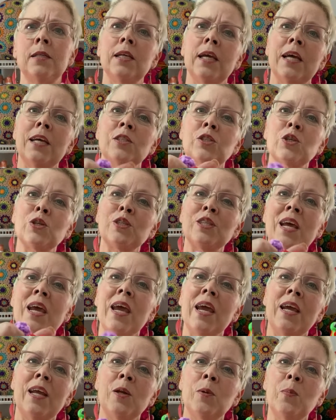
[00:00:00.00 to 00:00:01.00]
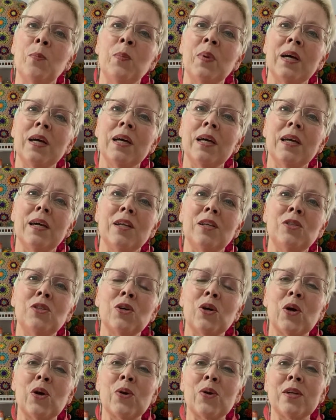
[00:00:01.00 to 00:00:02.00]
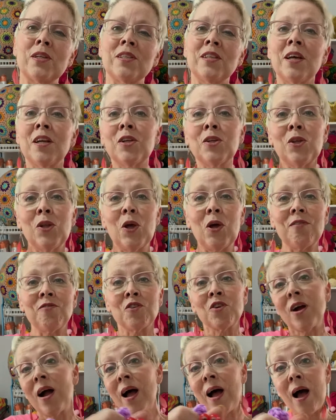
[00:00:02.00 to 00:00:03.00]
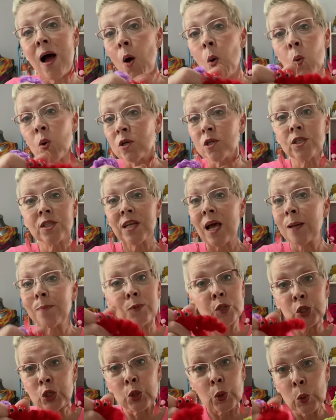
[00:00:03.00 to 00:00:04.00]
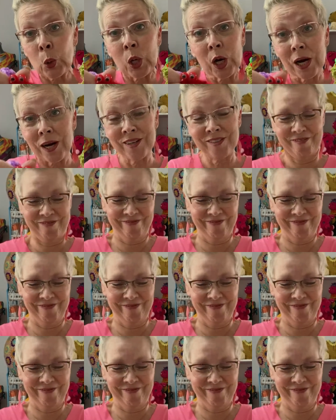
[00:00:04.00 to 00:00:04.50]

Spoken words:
entertain my daughter and son-in-law for hours, I'm sure.